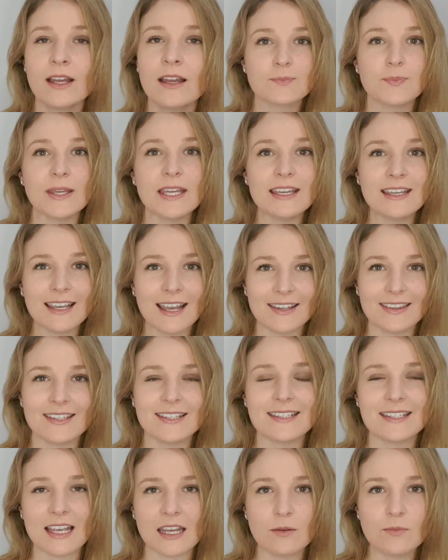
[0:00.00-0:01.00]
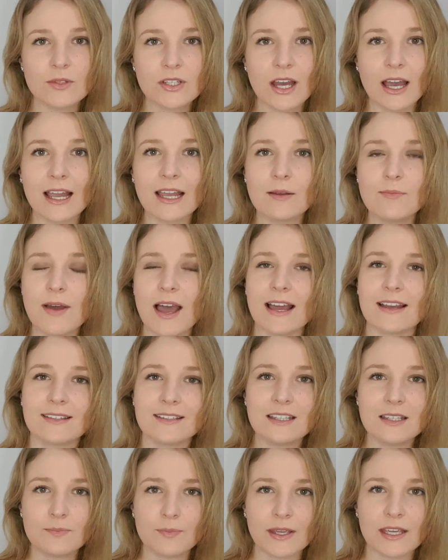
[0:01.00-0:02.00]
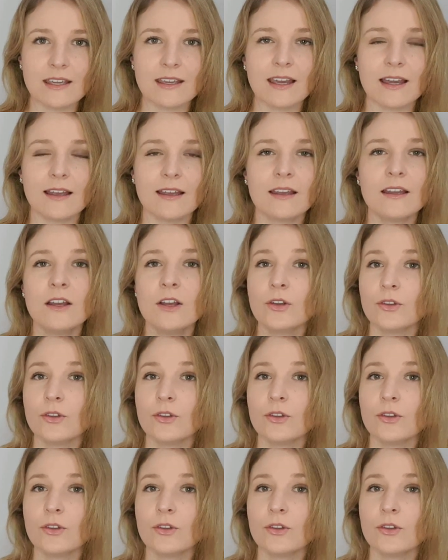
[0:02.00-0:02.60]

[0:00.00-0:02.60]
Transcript: Speak at the same time as a speaker.